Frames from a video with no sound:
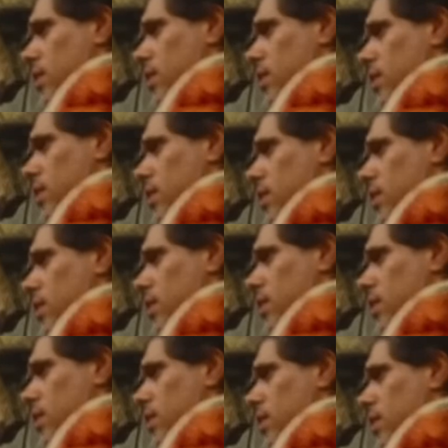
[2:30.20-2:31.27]

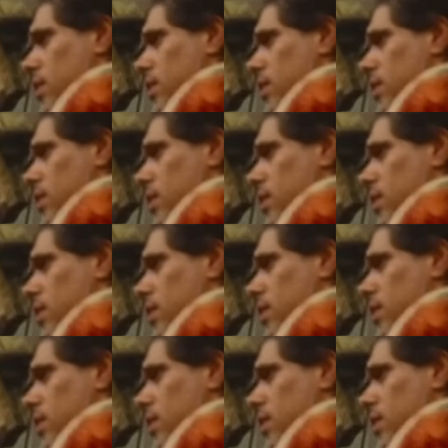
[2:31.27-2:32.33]

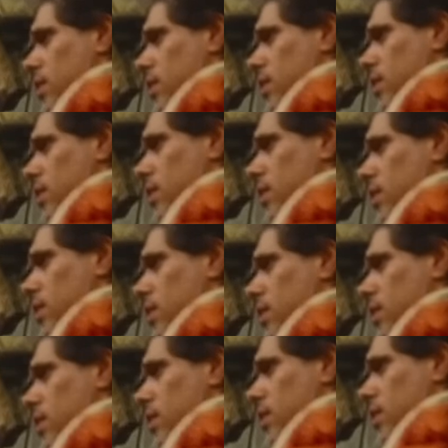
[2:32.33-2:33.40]

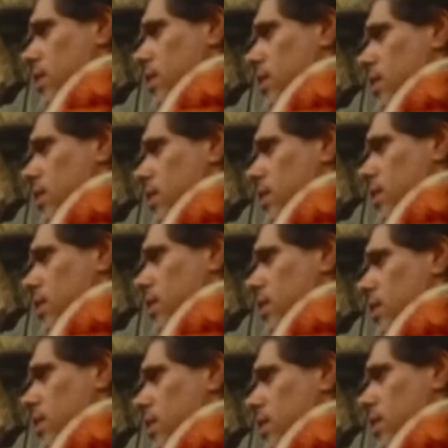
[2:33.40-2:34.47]

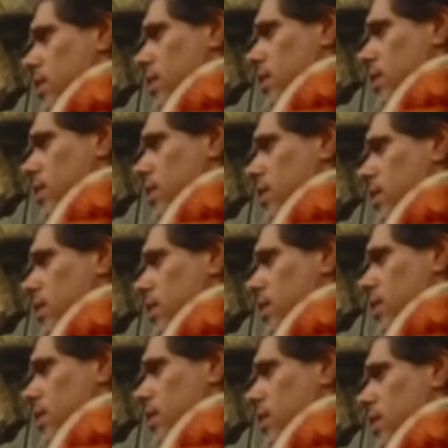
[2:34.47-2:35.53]

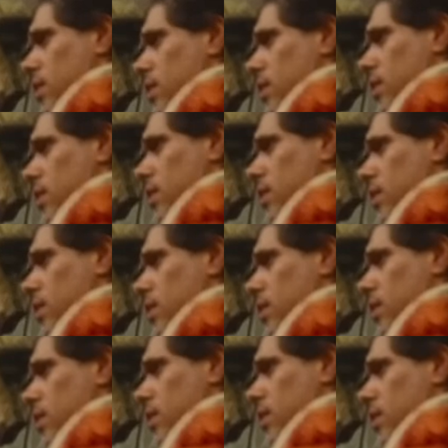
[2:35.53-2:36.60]

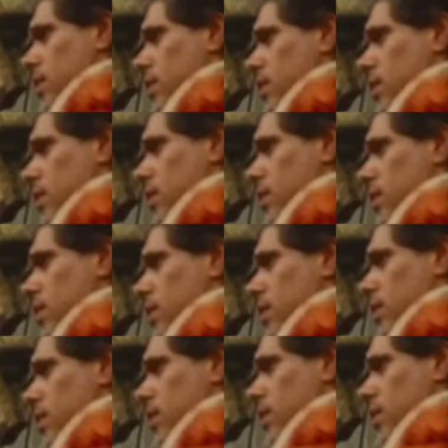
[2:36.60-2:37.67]

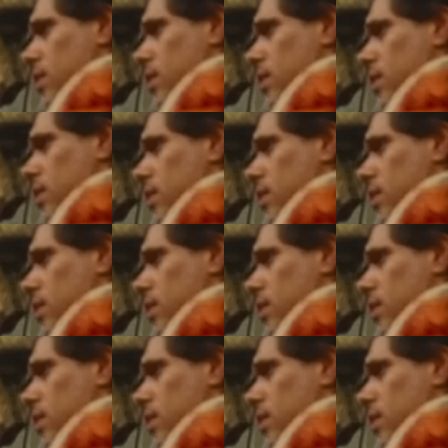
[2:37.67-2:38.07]
This person isn't speaking.